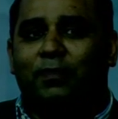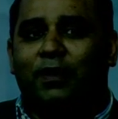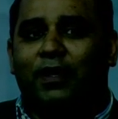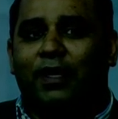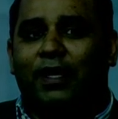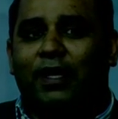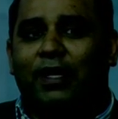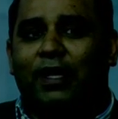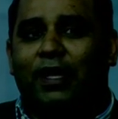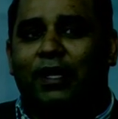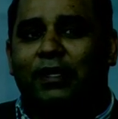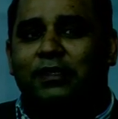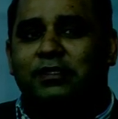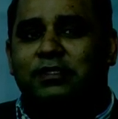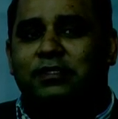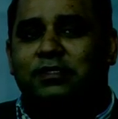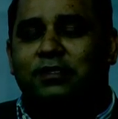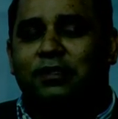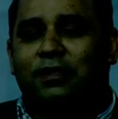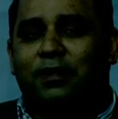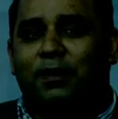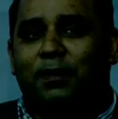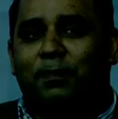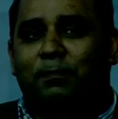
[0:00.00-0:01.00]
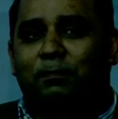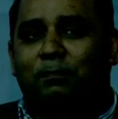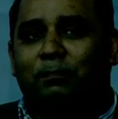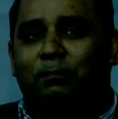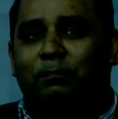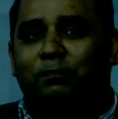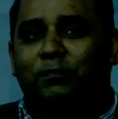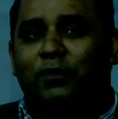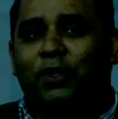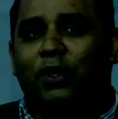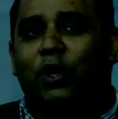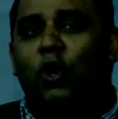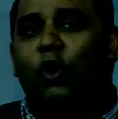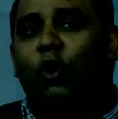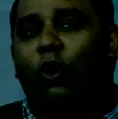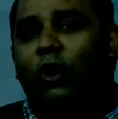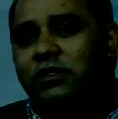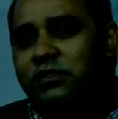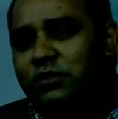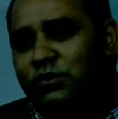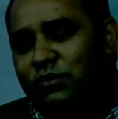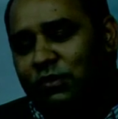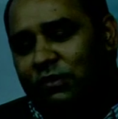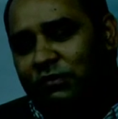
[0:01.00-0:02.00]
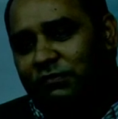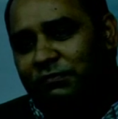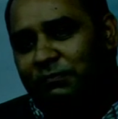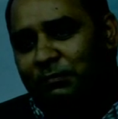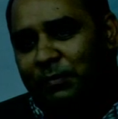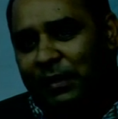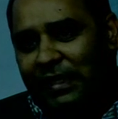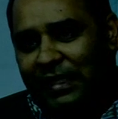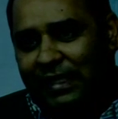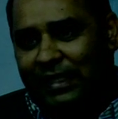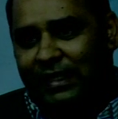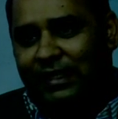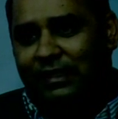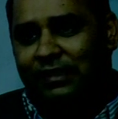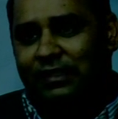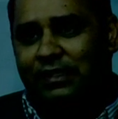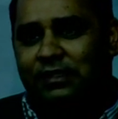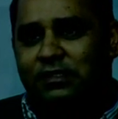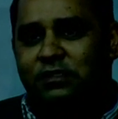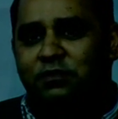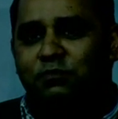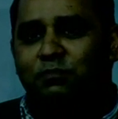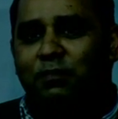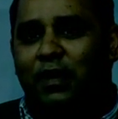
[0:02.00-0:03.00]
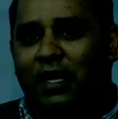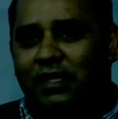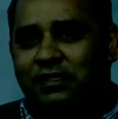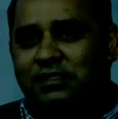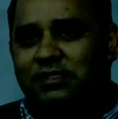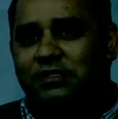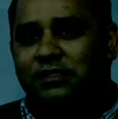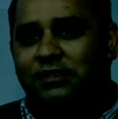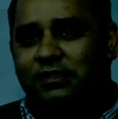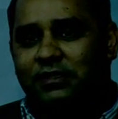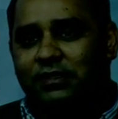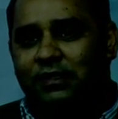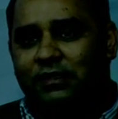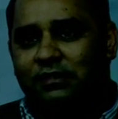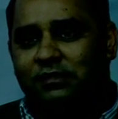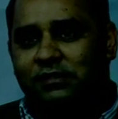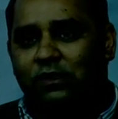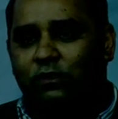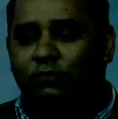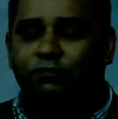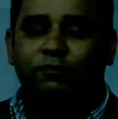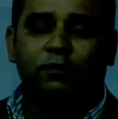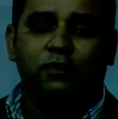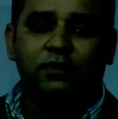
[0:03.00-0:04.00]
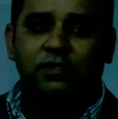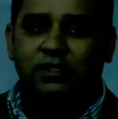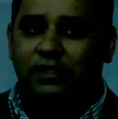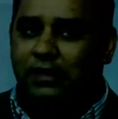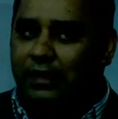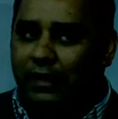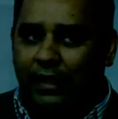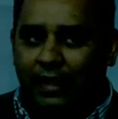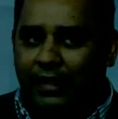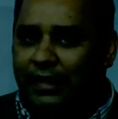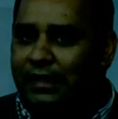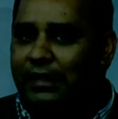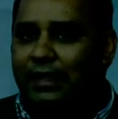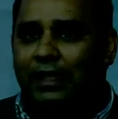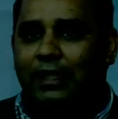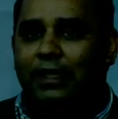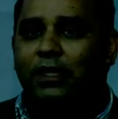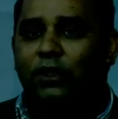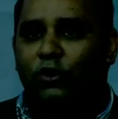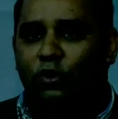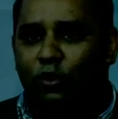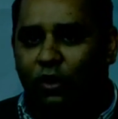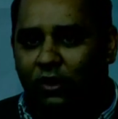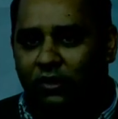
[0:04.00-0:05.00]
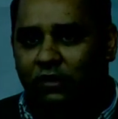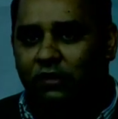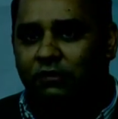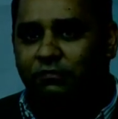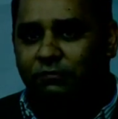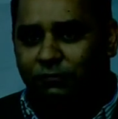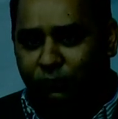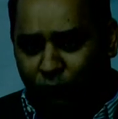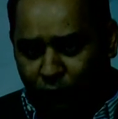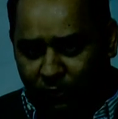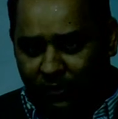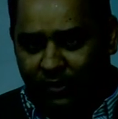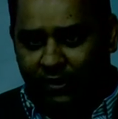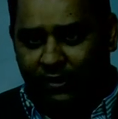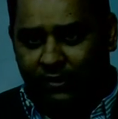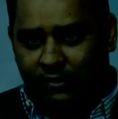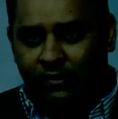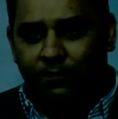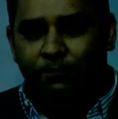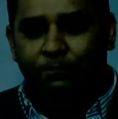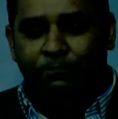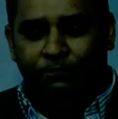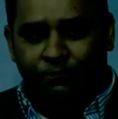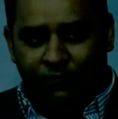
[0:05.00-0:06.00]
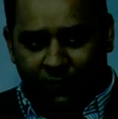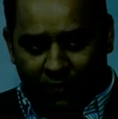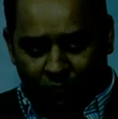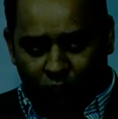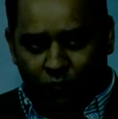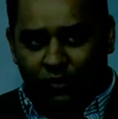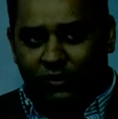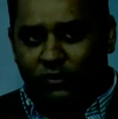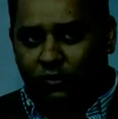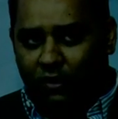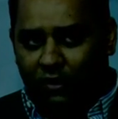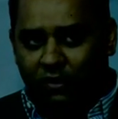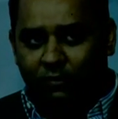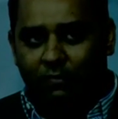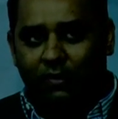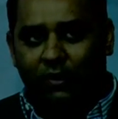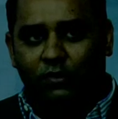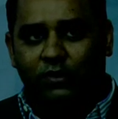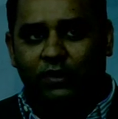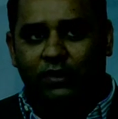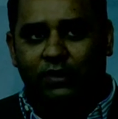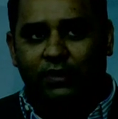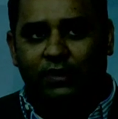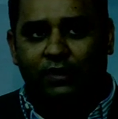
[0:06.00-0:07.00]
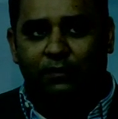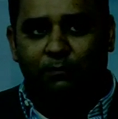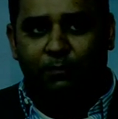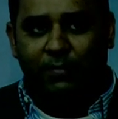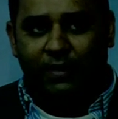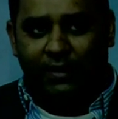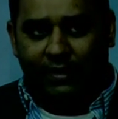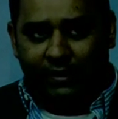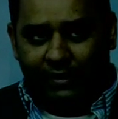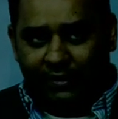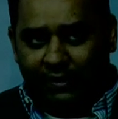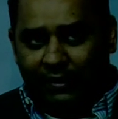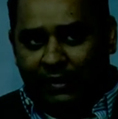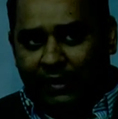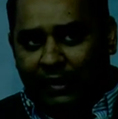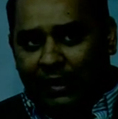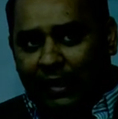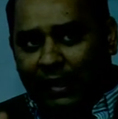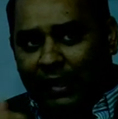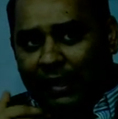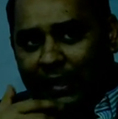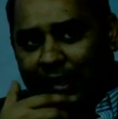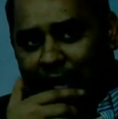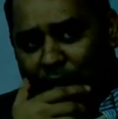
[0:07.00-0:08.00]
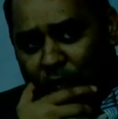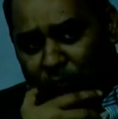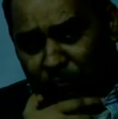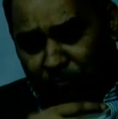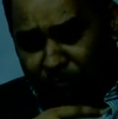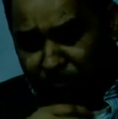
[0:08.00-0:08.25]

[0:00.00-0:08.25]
it's the cost of building these smart cities. Of course, India cannot afford it. We'll talk about it in a minute. Now,